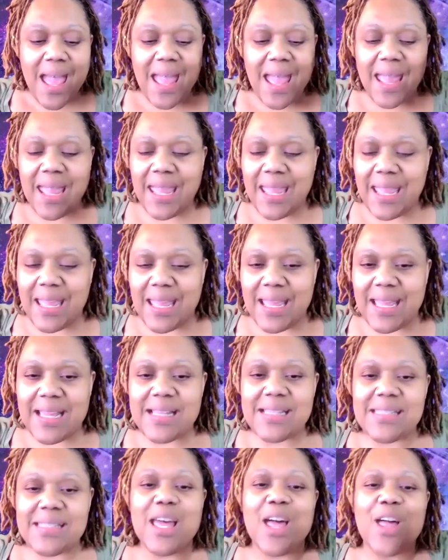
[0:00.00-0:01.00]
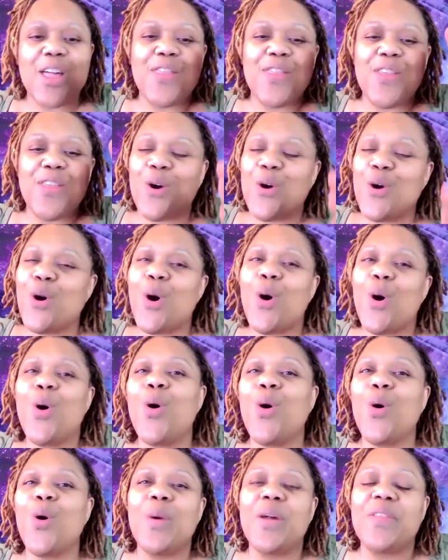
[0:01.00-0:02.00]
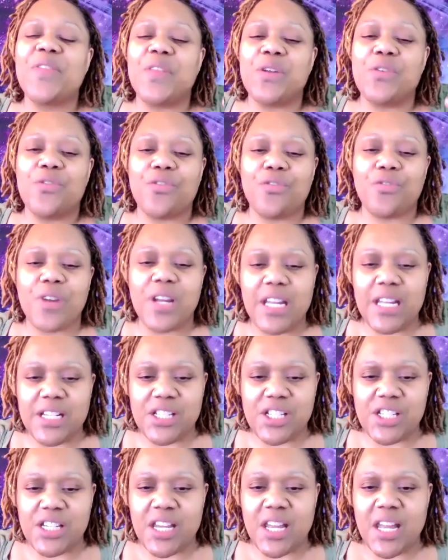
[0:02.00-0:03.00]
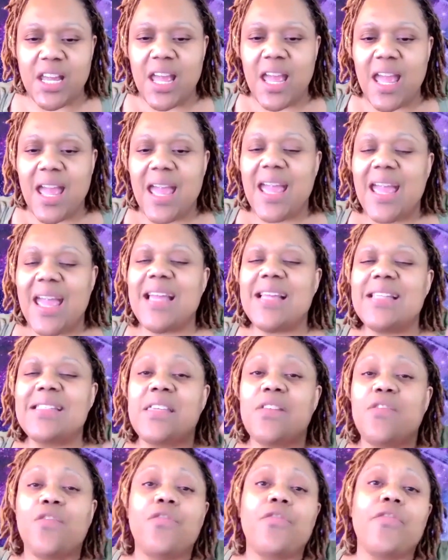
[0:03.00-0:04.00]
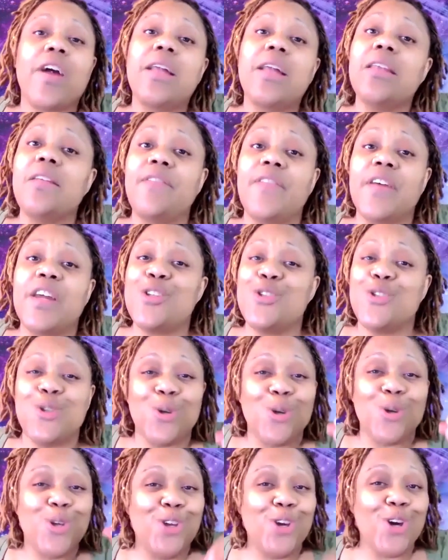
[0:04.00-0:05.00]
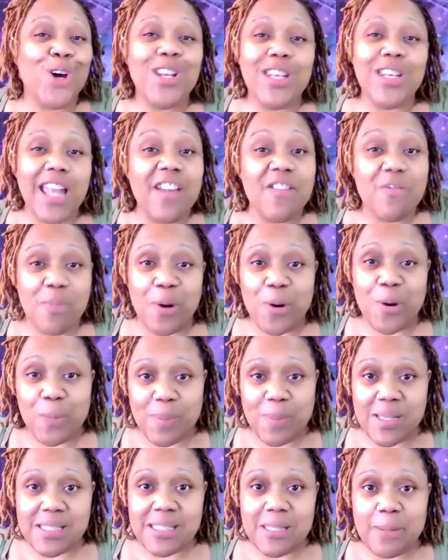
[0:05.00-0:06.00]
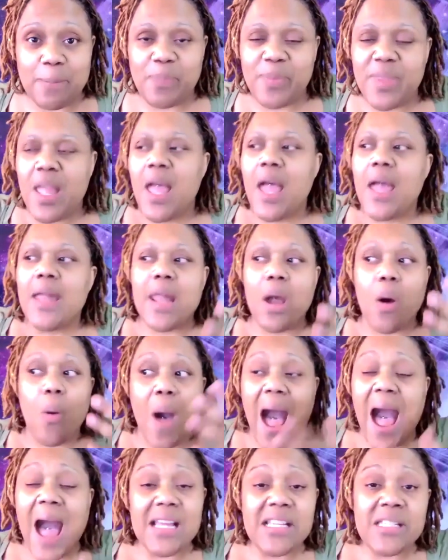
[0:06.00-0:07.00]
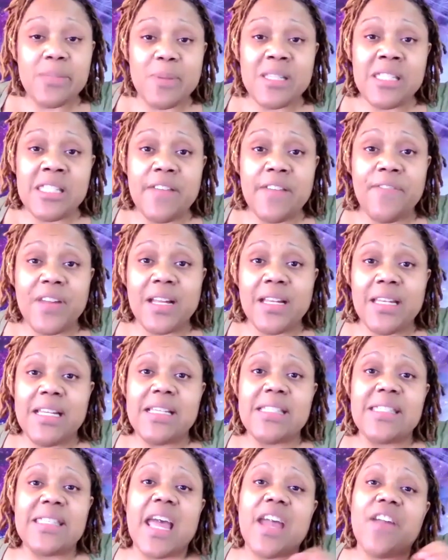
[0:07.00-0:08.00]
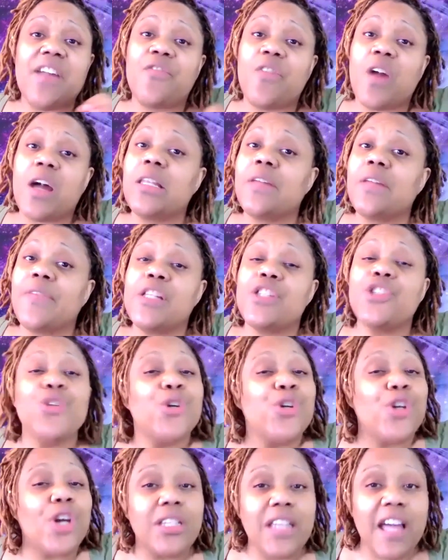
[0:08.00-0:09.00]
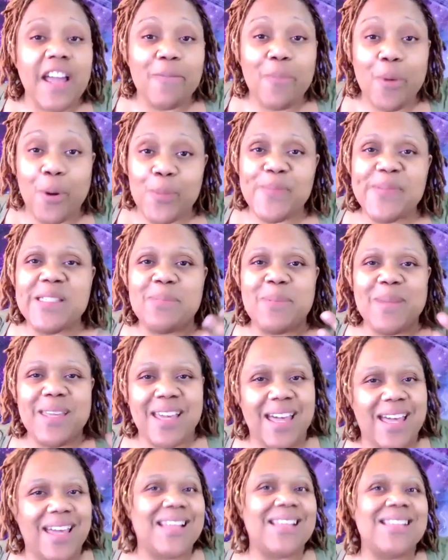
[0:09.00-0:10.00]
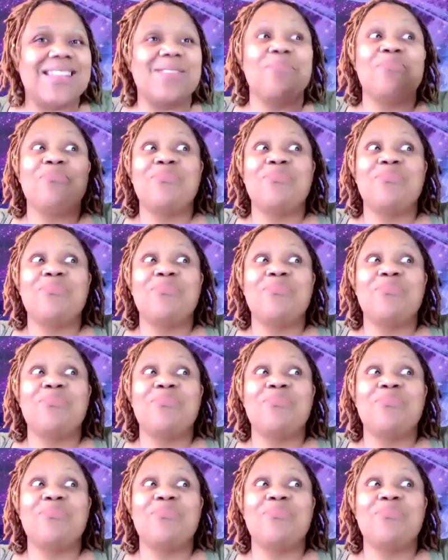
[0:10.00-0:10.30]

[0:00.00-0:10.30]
Is the goal within reach? Is it relevant to your life purpose? Now, I specifically say relevant to your life purpose because